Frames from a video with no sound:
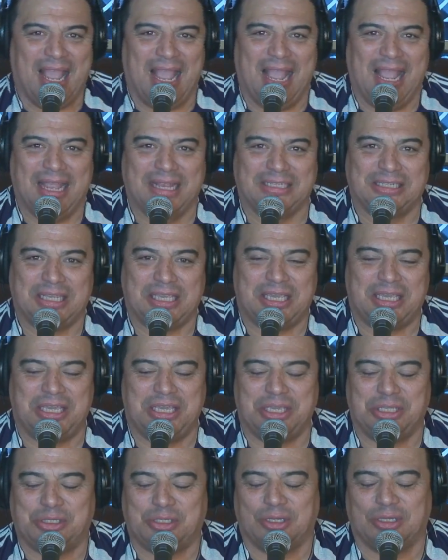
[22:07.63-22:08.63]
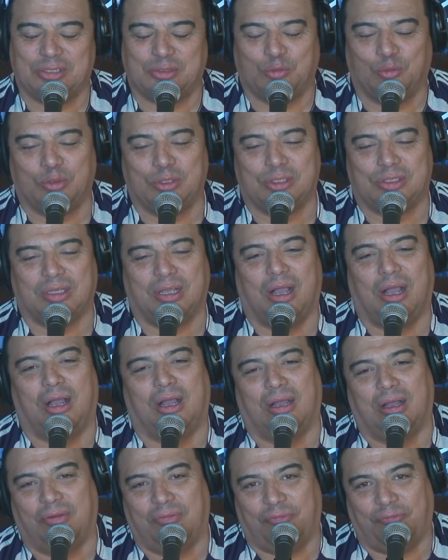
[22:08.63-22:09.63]
And he just was
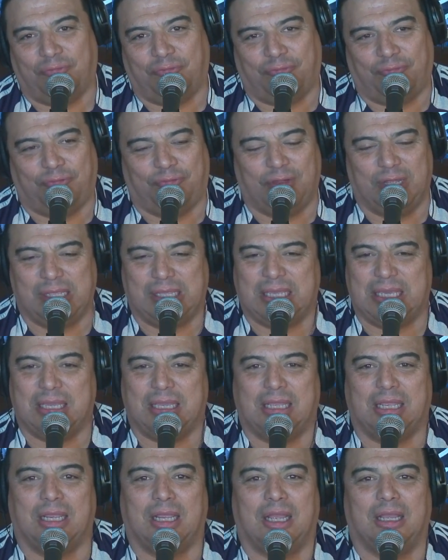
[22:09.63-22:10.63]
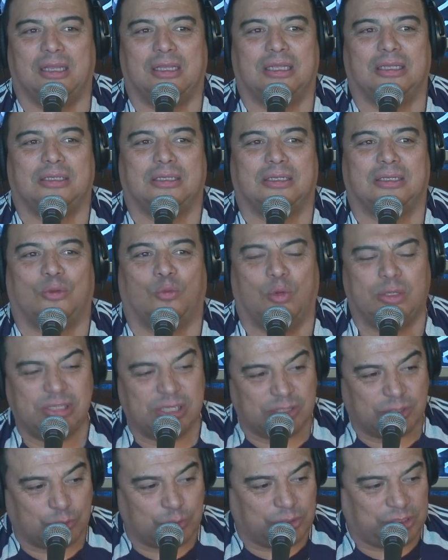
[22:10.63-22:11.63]
fucking.
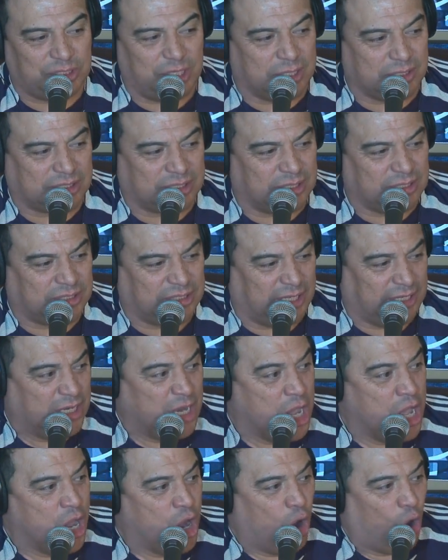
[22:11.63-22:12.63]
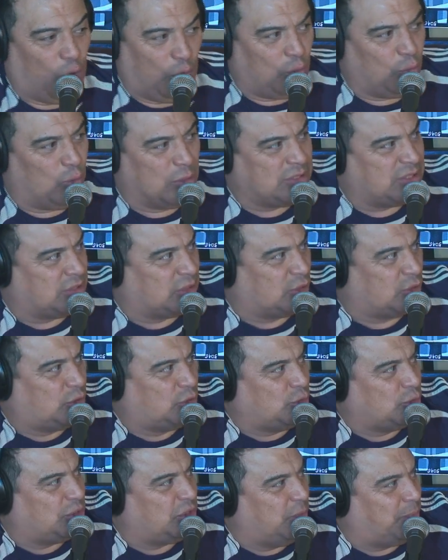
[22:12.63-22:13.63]
Was it Sushi on Sunset, or was it
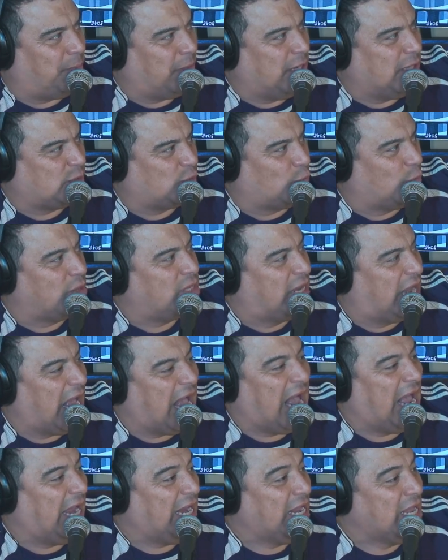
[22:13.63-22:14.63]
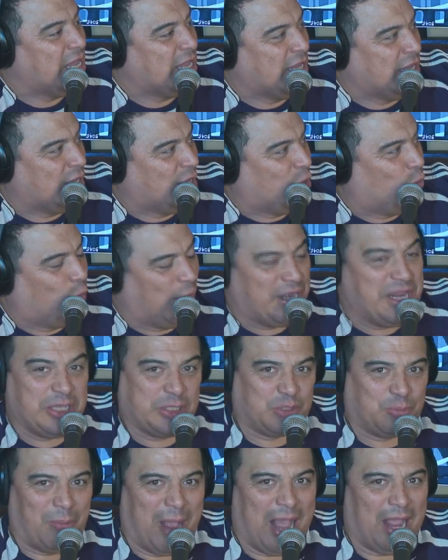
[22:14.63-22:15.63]
the sushi place where the guy,
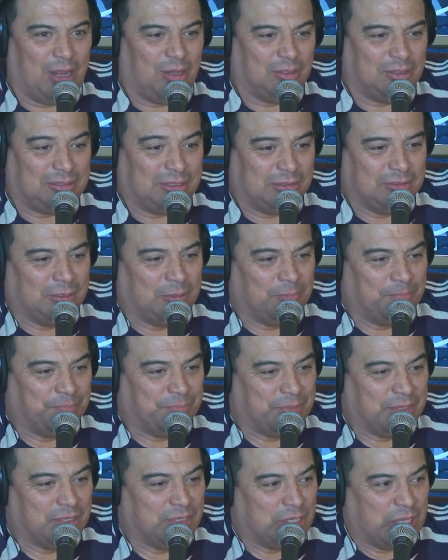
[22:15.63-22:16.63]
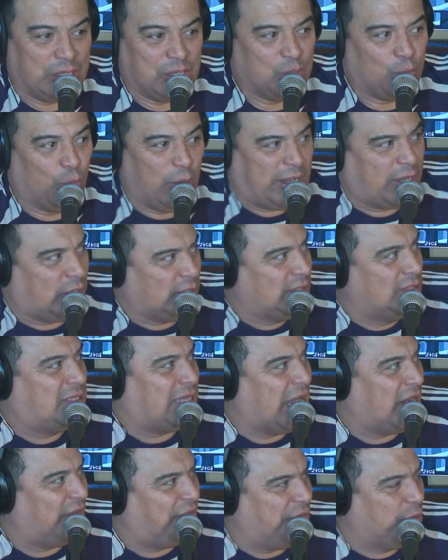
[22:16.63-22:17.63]
when he smiled, we
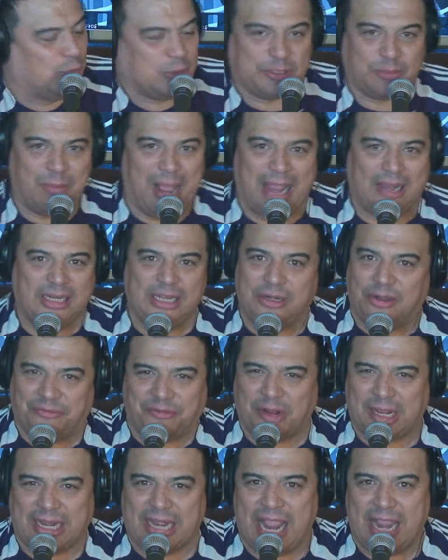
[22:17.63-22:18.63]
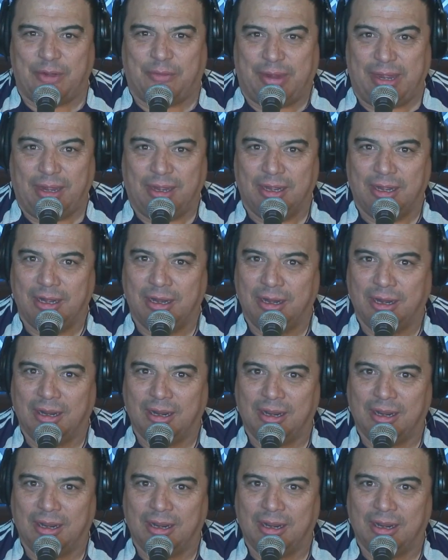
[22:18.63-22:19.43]
couldn't tell if he was smiling or fucking angry?